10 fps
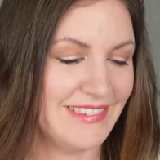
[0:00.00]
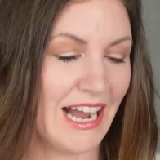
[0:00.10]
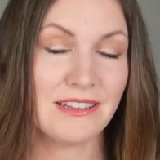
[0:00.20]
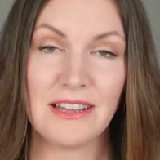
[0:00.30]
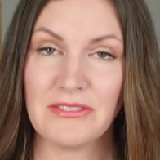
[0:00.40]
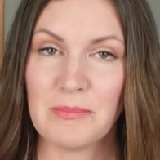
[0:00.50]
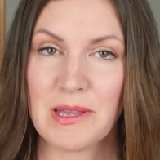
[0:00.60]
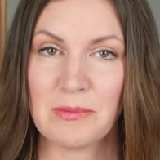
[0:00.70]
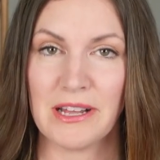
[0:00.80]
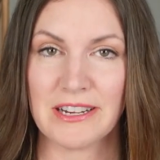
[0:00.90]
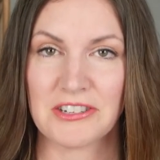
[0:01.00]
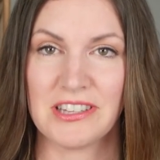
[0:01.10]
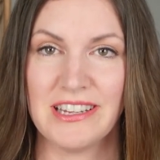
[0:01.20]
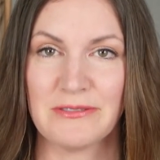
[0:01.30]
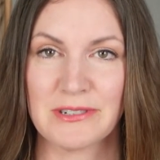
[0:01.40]
I love that people
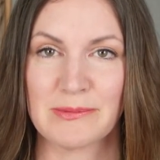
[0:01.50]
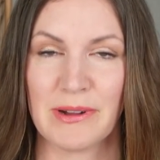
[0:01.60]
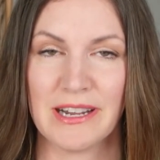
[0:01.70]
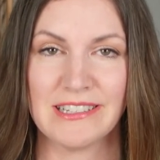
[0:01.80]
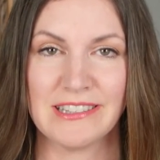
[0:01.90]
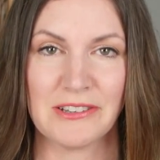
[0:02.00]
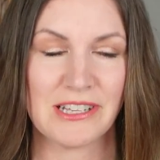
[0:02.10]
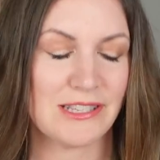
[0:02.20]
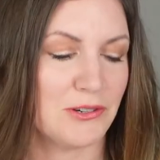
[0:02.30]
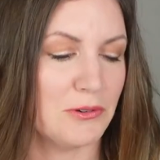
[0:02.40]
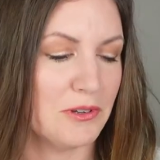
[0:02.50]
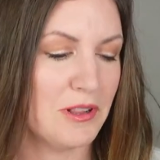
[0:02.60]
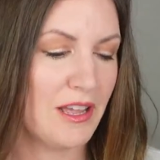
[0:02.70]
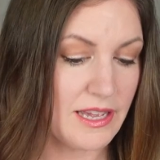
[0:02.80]
actually responded though, that's cool.